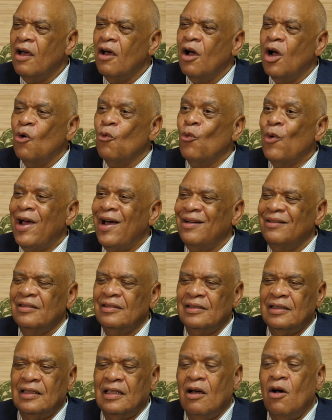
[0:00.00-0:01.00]

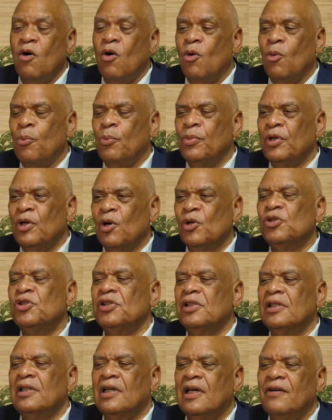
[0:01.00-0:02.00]
around the whole
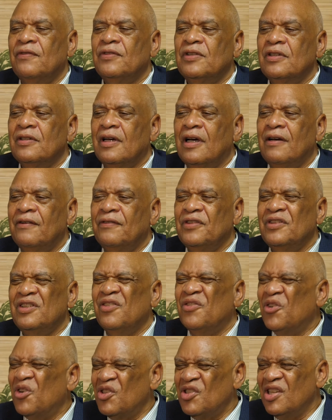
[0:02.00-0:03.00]
notion of
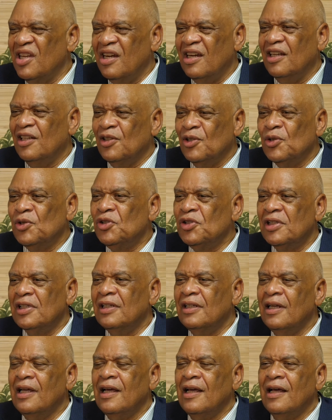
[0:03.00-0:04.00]
diversity and
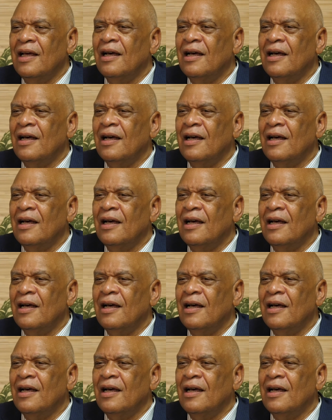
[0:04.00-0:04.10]
inclusion,